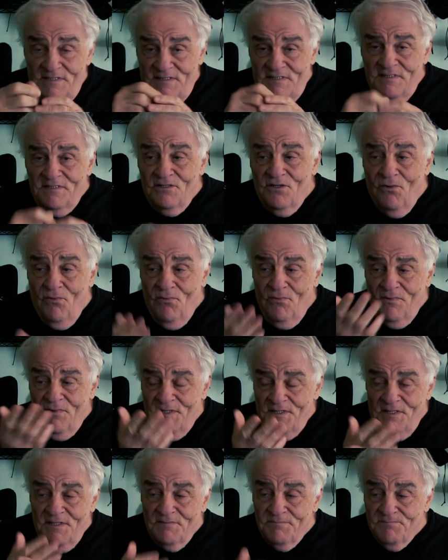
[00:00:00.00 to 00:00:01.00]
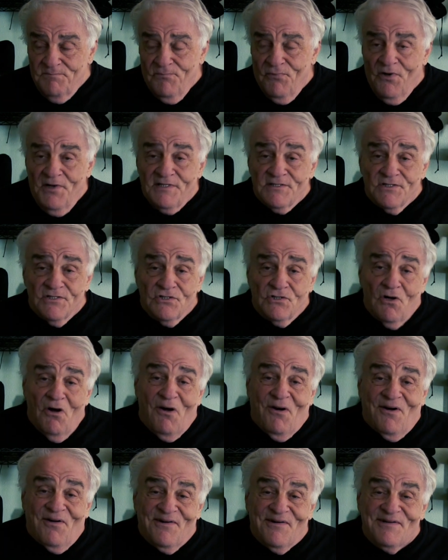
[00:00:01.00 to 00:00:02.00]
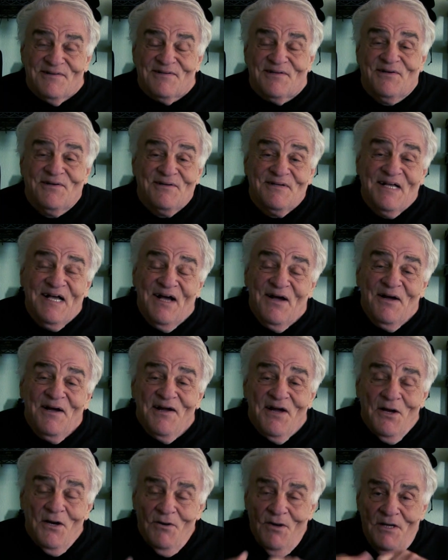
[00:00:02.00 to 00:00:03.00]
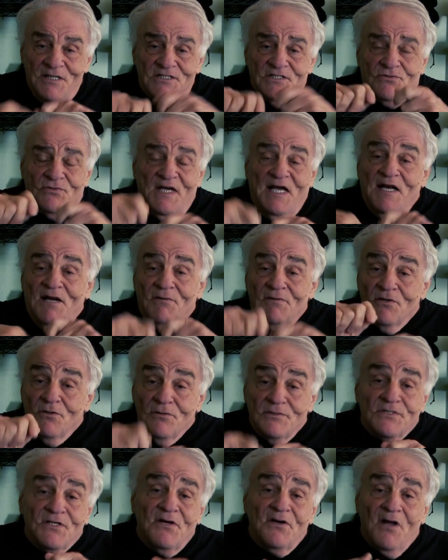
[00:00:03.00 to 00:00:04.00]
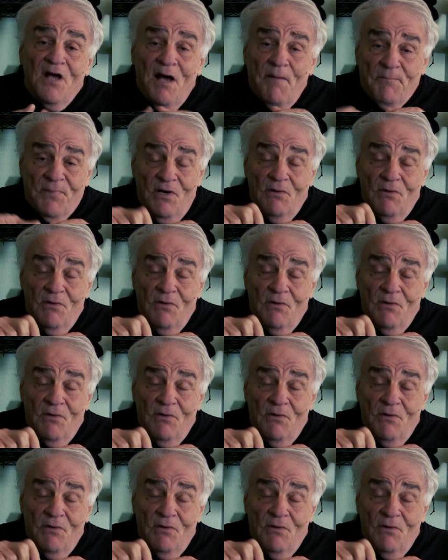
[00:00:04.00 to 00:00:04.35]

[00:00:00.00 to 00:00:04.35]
in places on it, and it loosened up.